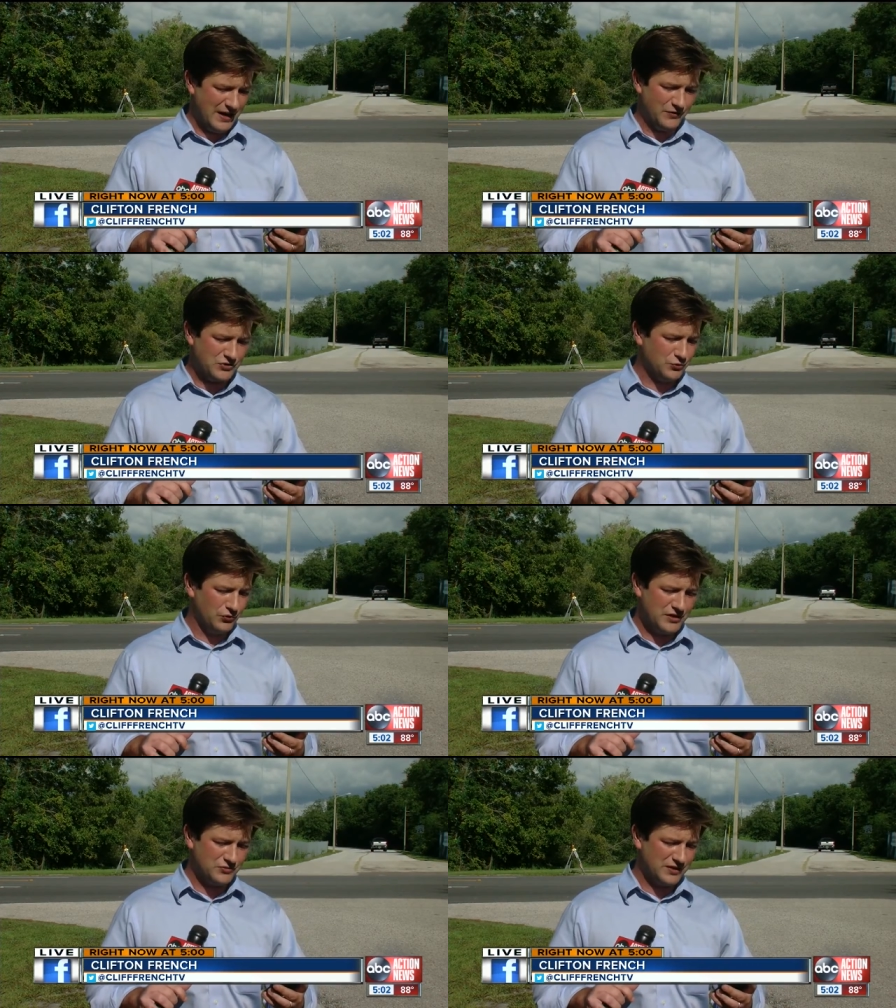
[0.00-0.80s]
Now, the school
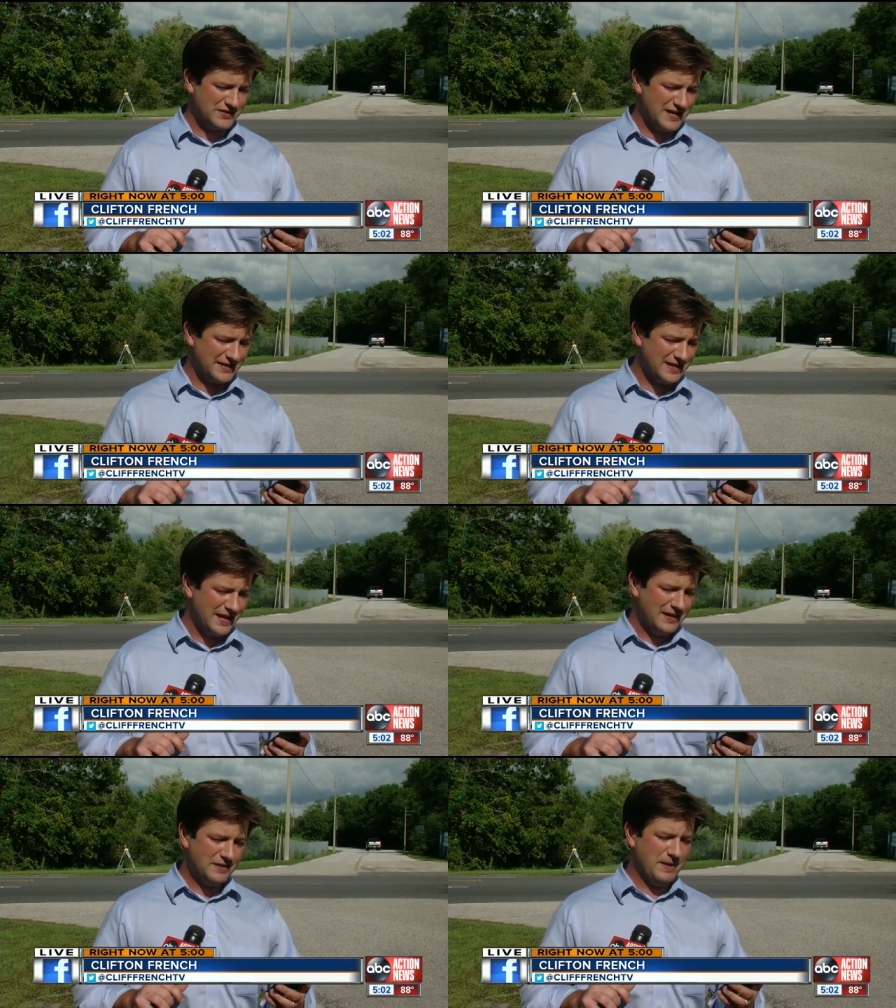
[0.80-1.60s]
district says
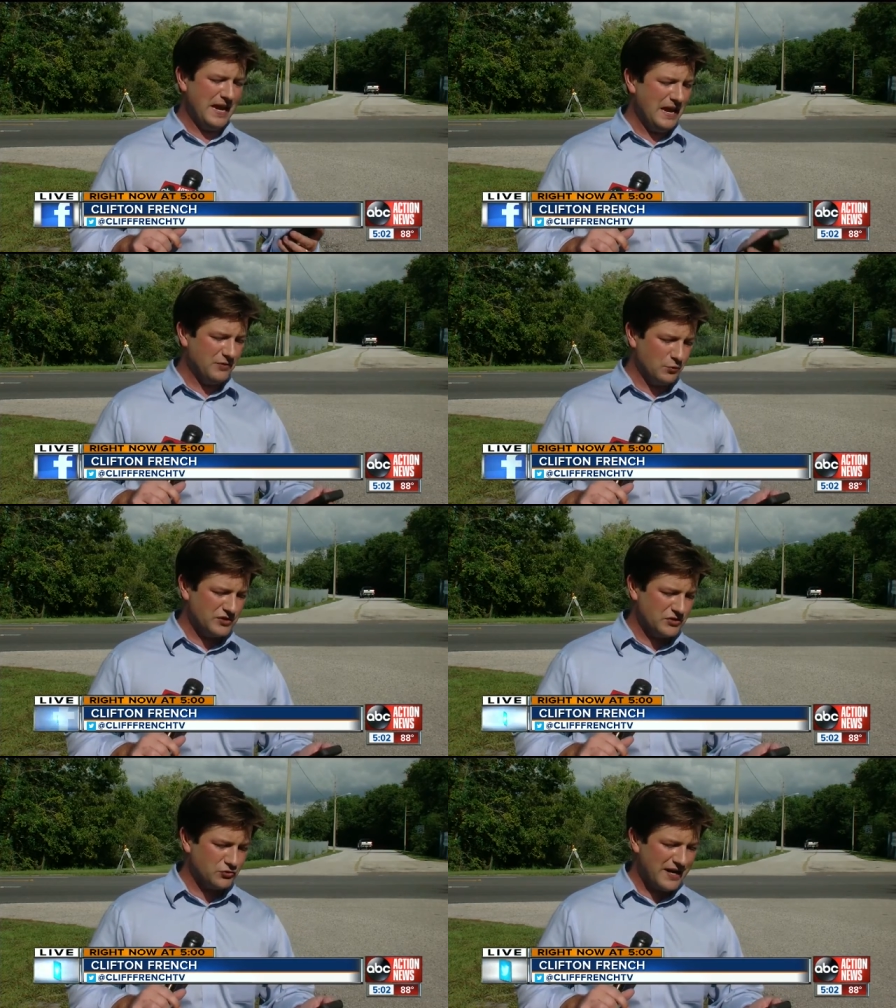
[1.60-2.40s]
the behavior
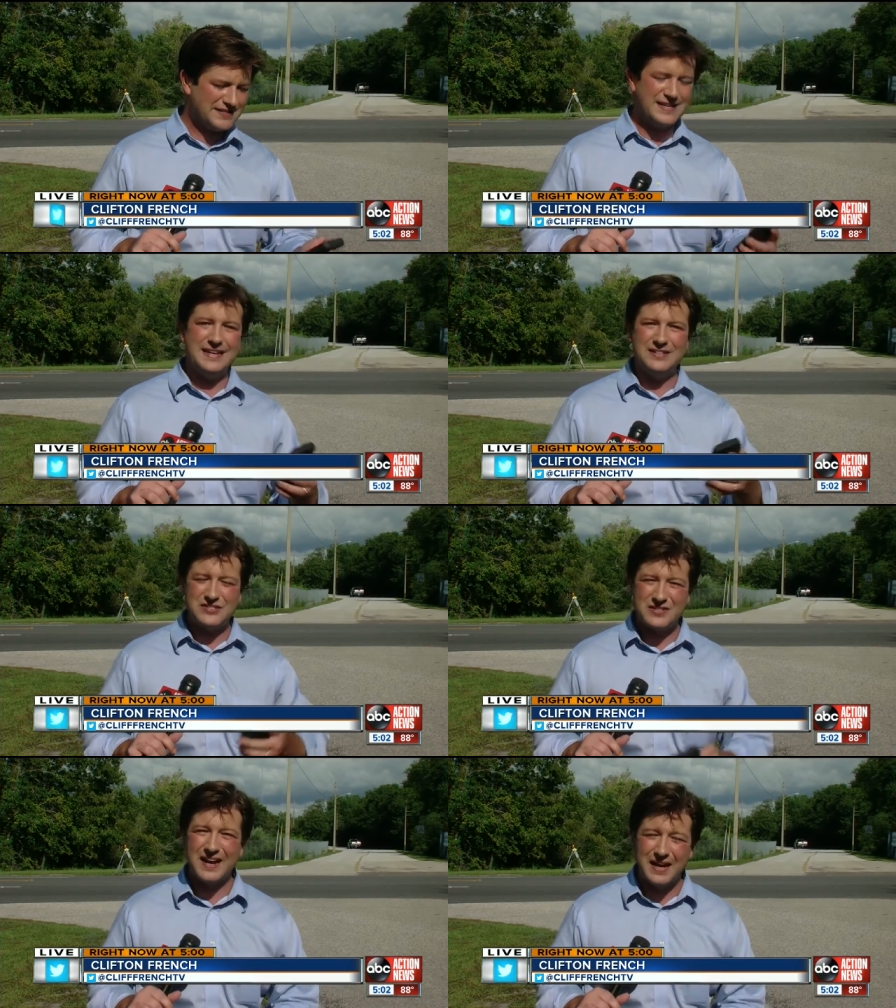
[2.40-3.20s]
was addressed
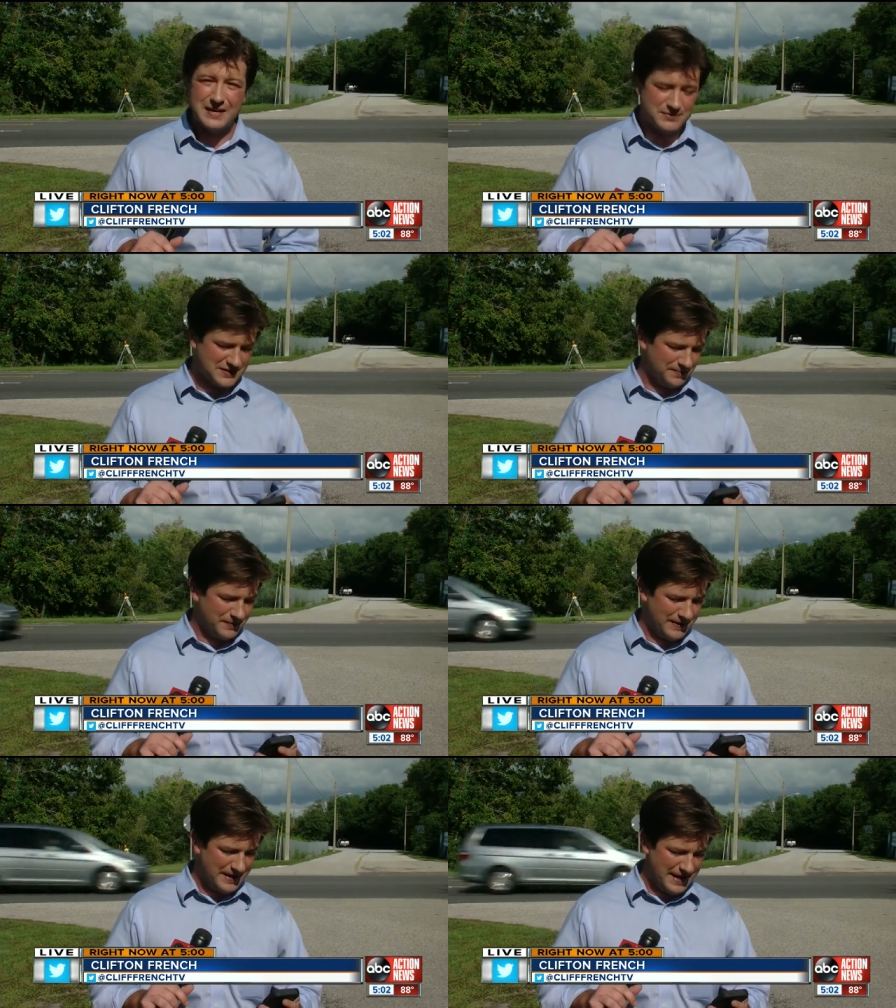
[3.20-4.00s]
each time
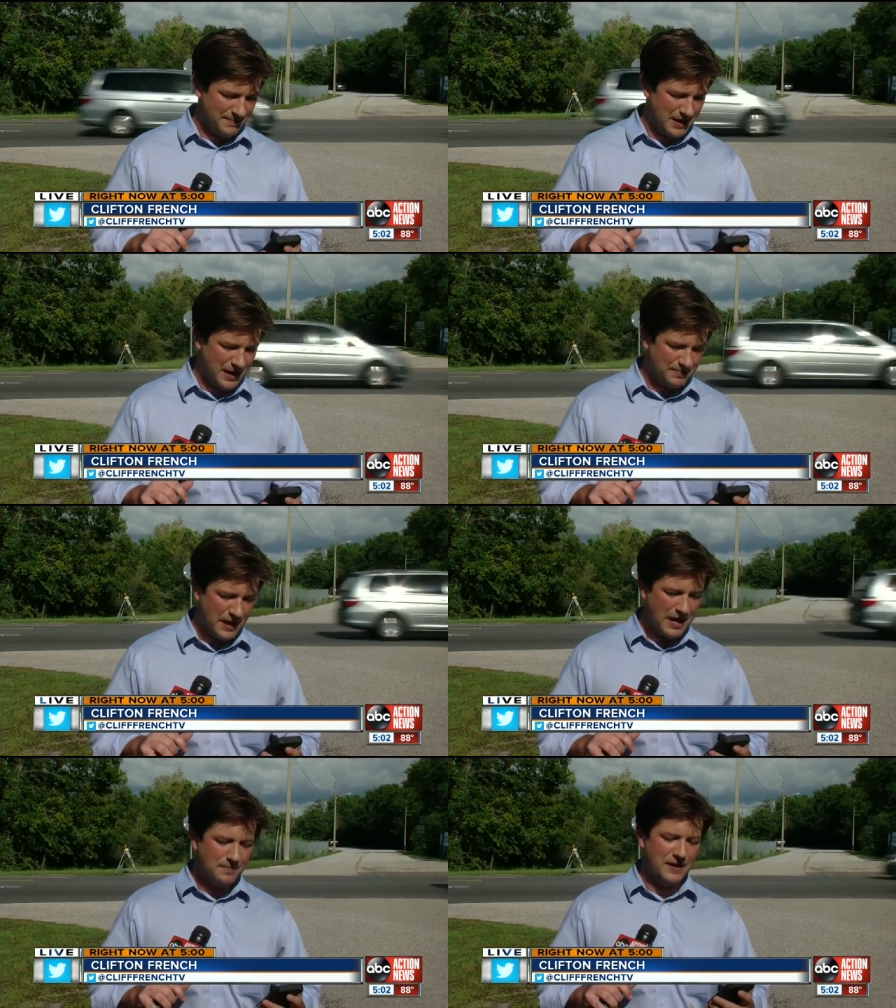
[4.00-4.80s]
something came up,
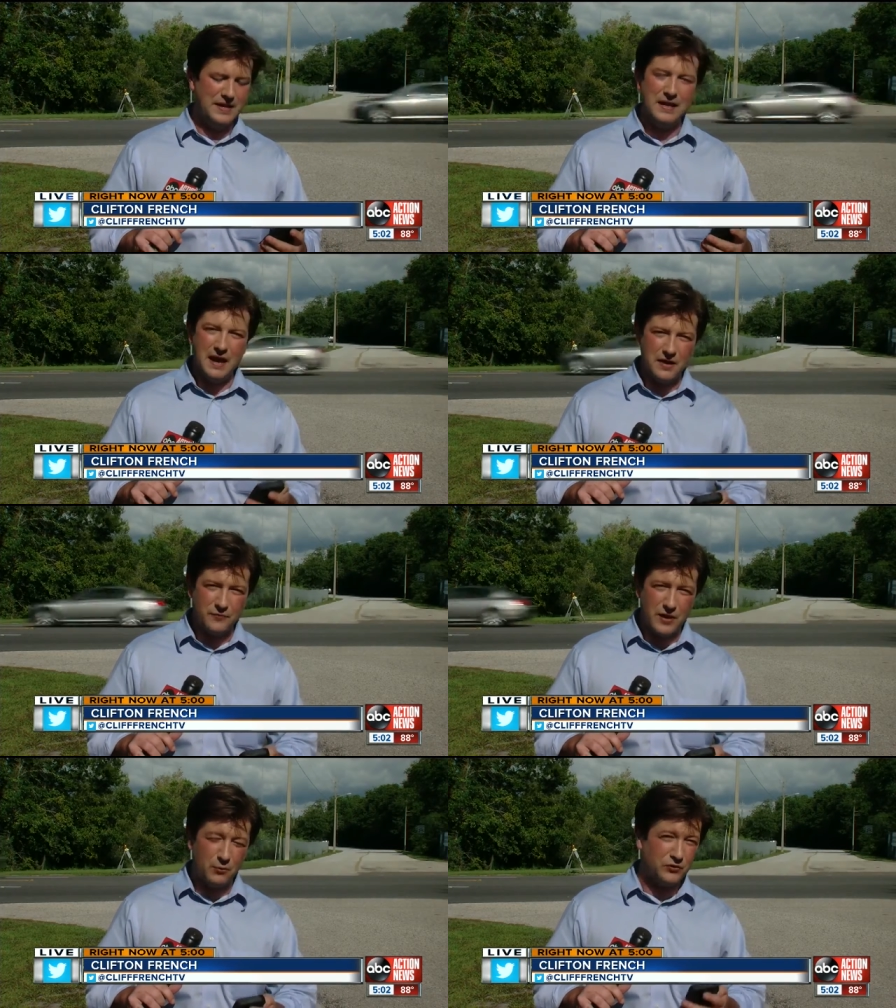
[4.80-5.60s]
but none
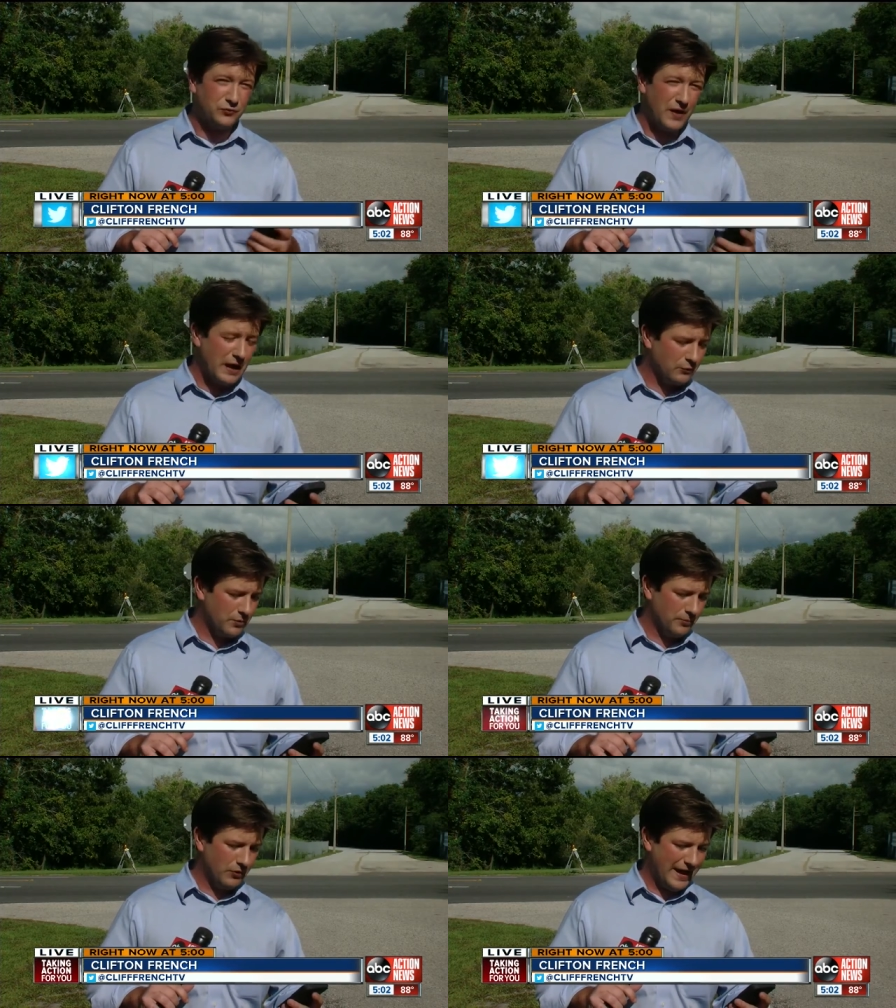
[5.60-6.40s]
of it was
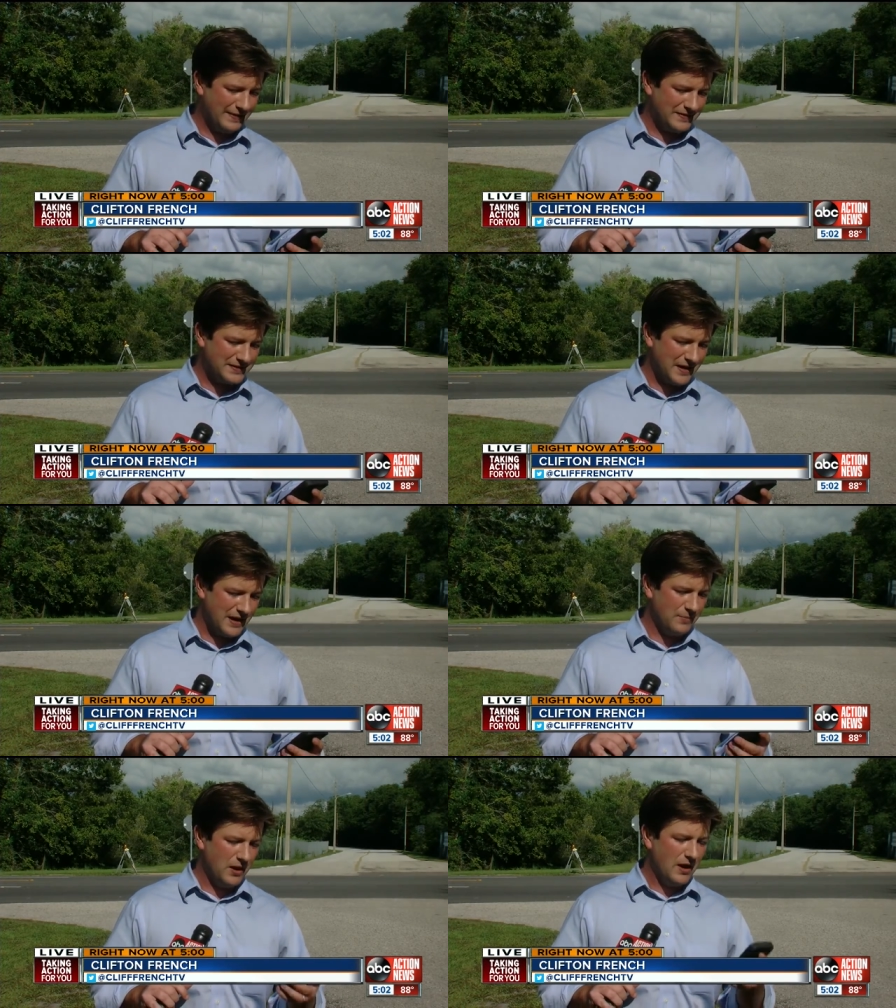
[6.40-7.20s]
fireable at the time.